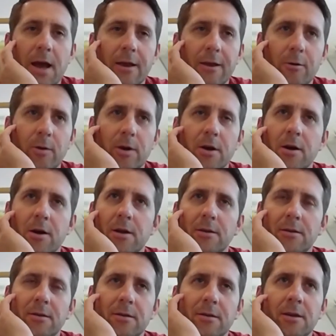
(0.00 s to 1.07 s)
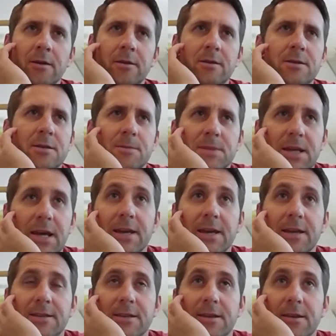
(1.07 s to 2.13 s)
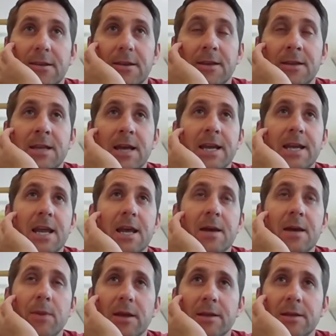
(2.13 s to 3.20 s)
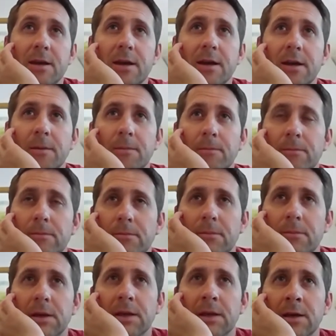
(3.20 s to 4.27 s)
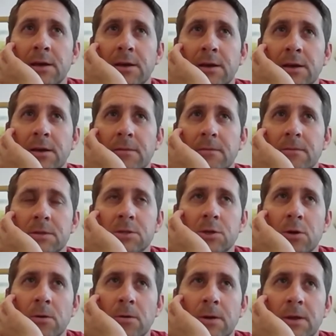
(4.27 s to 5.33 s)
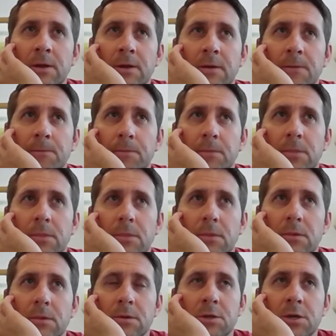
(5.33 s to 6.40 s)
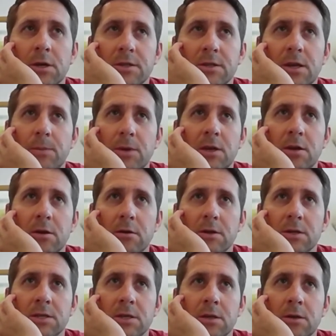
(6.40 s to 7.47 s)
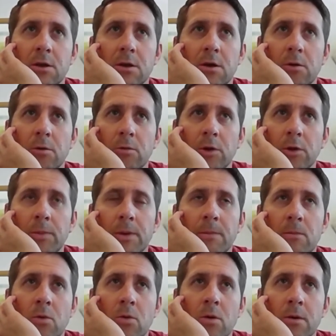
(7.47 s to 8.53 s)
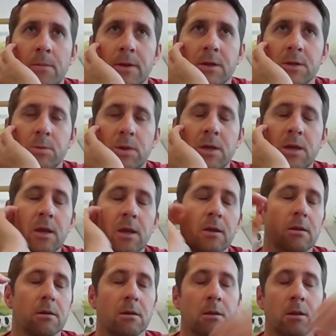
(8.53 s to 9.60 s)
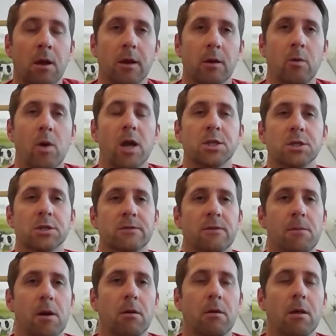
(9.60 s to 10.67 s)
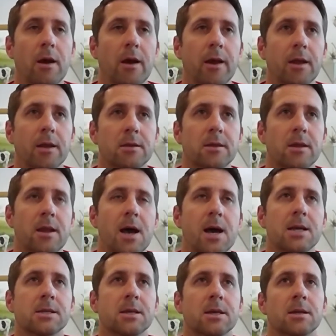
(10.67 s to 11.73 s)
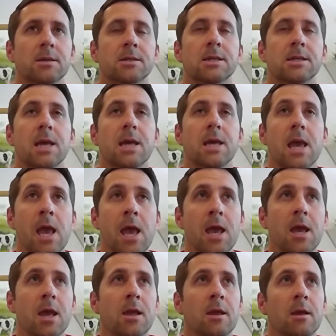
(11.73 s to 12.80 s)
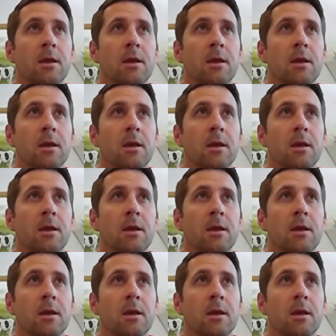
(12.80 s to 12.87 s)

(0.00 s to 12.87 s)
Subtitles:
going on. It seems like it's a dynamic time. So Chelsea, I'd be curious to know a little bit more, because we get a lot of questions from our clients that ask us, hey,